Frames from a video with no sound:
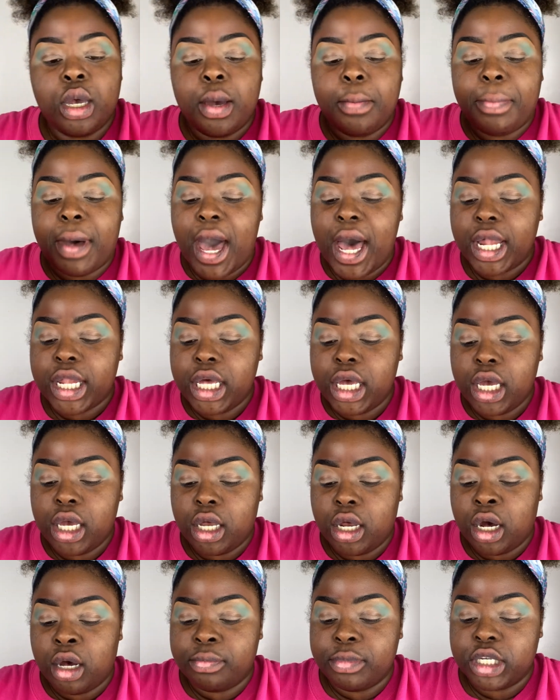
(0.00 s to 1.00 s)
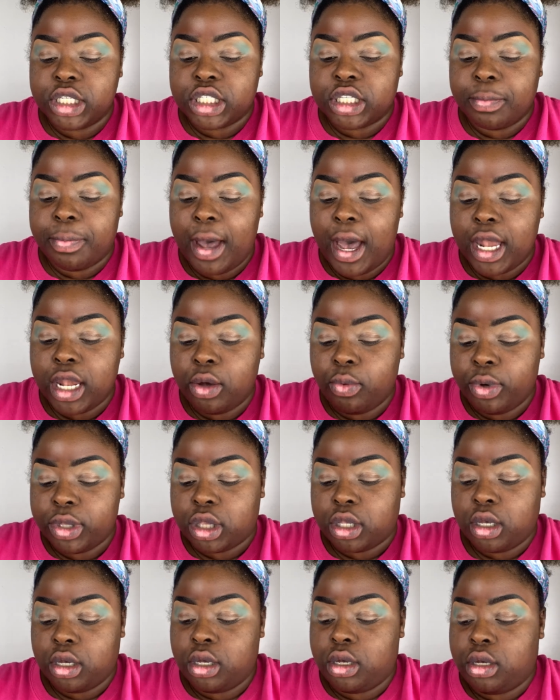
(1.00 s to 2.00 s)
palette. This is the palette with
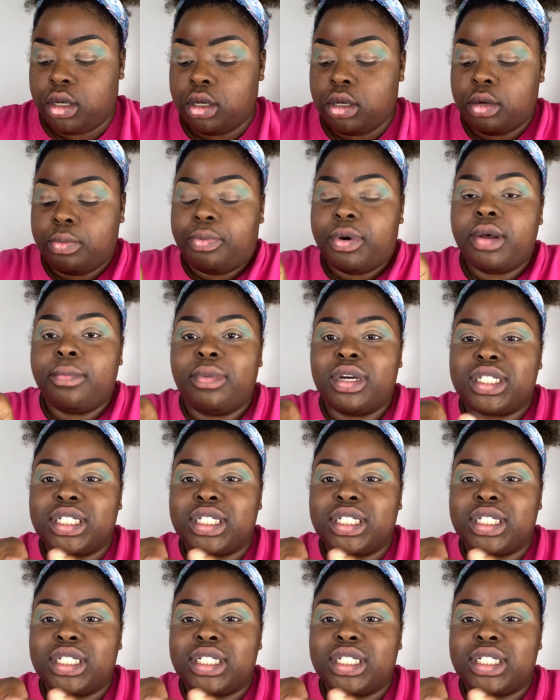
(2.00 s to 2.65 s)
the pretty much